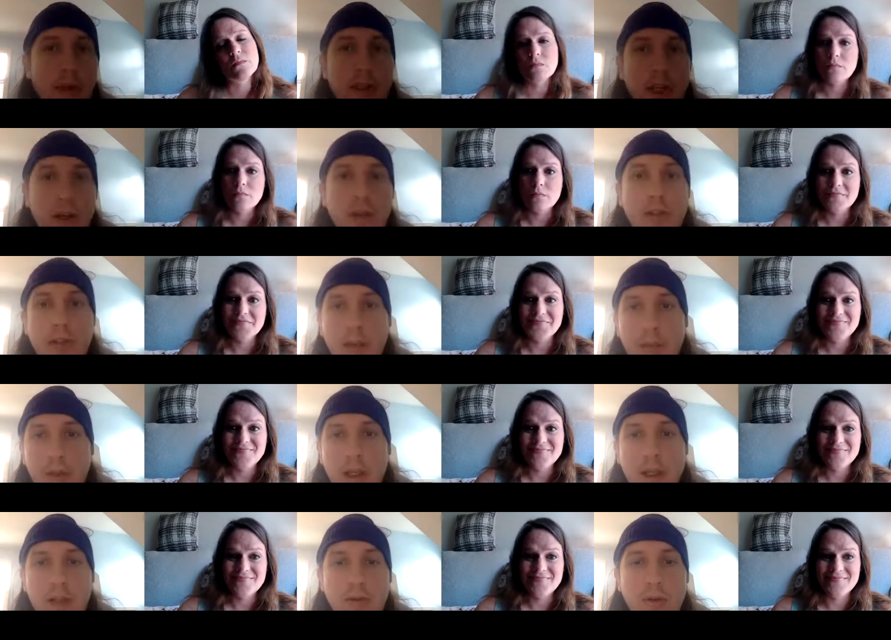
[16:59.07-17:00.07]
Speaker 1: going to tell you
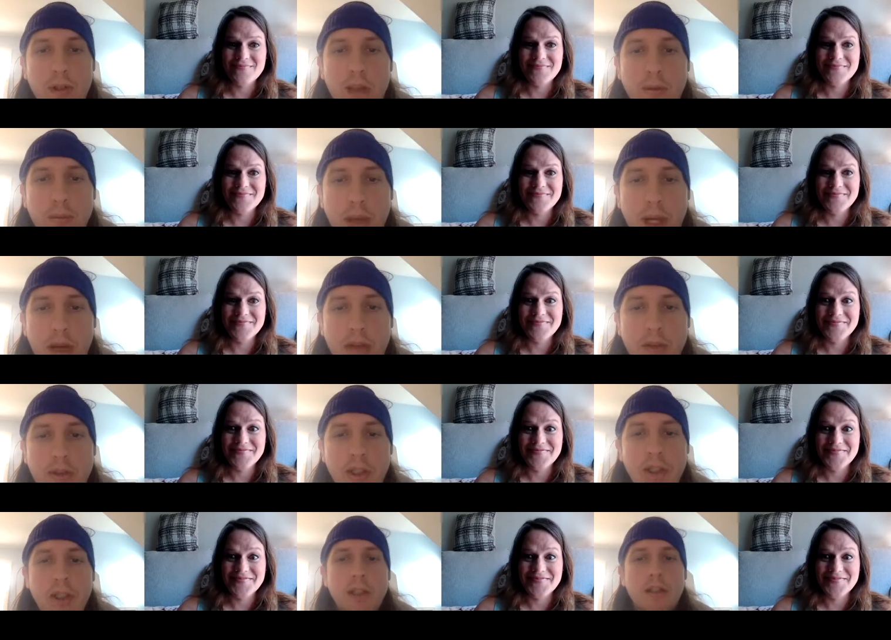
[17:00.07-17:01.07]
something. It's really
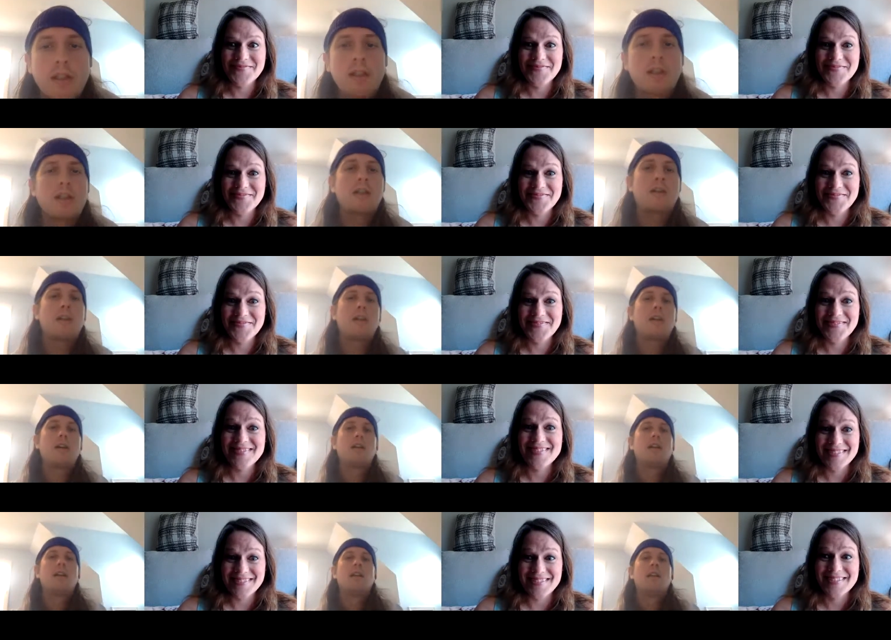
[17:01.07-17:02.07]
embarrassing. Da, da,
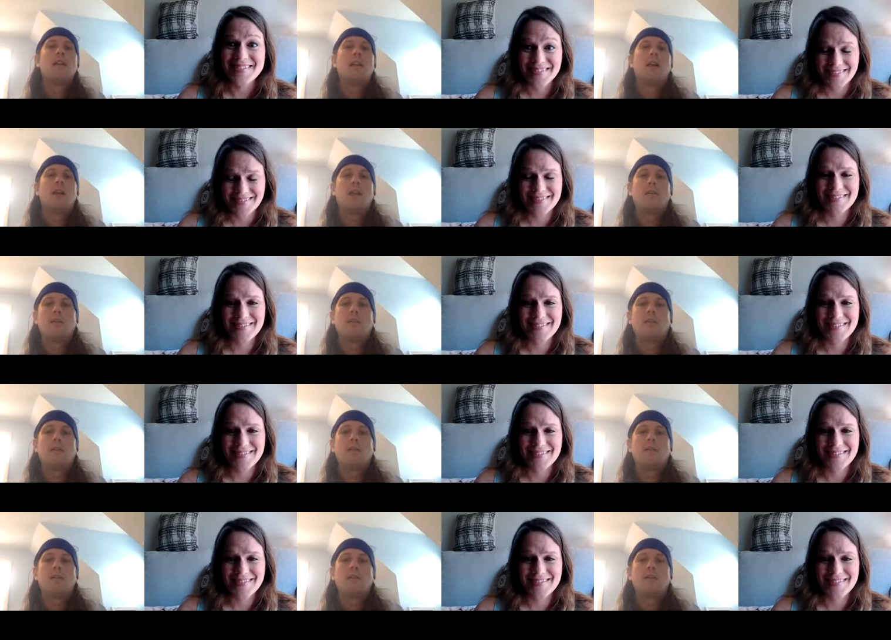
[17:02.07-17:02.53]
da, and